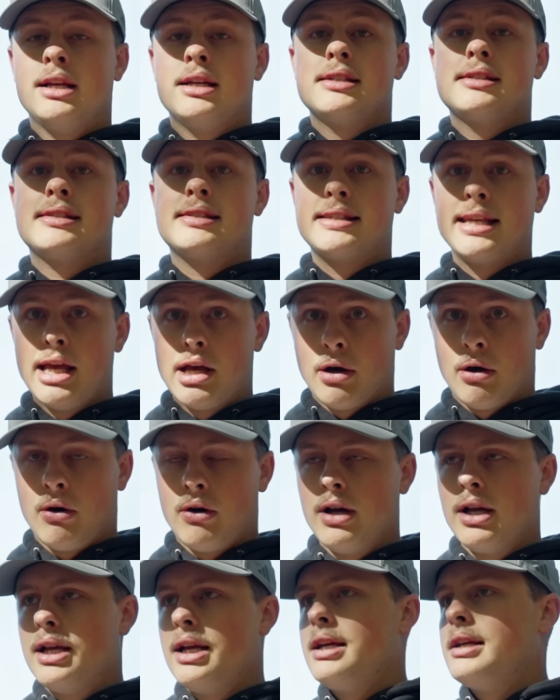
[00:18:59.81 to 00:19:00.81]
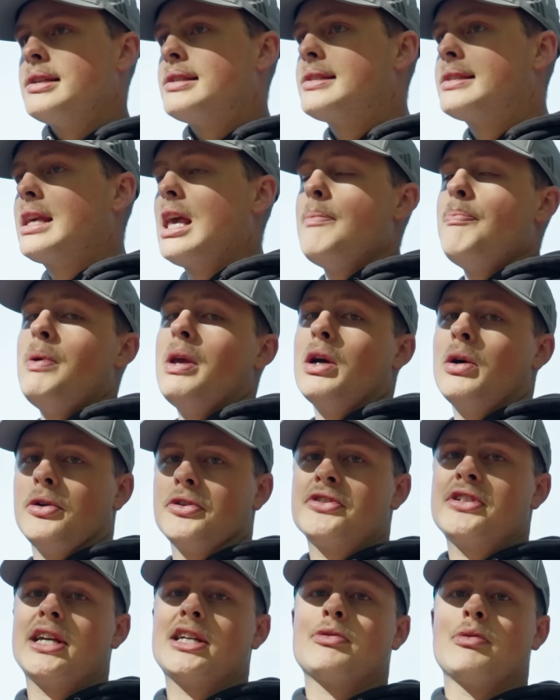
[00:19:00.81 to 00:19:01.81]
still skipping
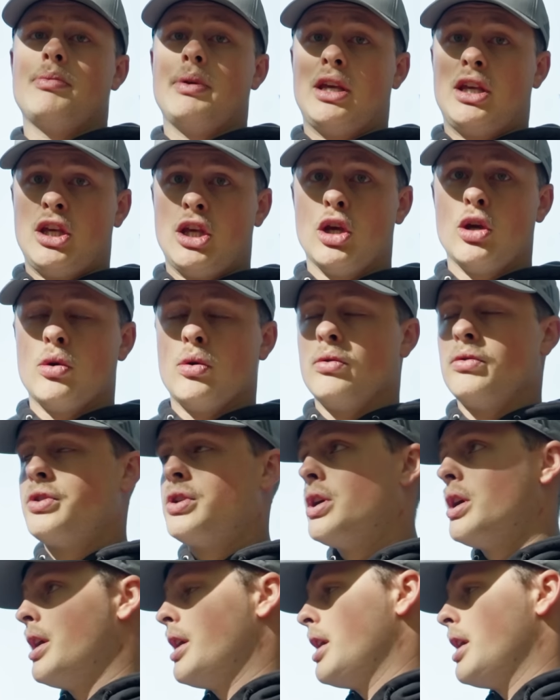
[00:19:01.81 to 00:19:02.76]
hole six would be huge.